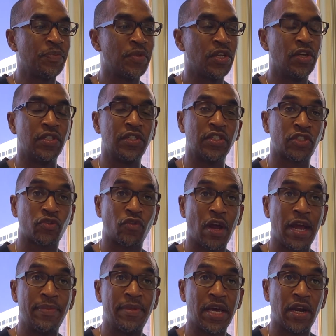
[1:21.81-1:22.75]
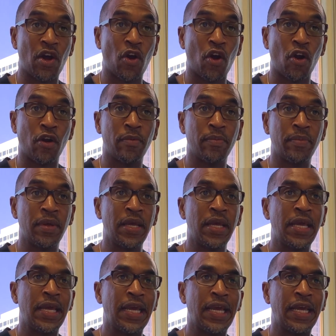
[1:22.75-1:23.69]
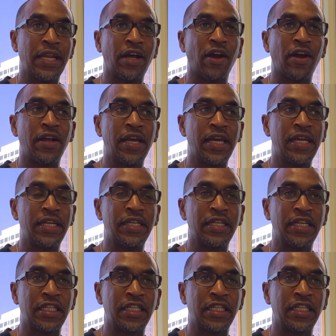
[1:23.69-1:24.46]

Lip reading: You'll describe that harm and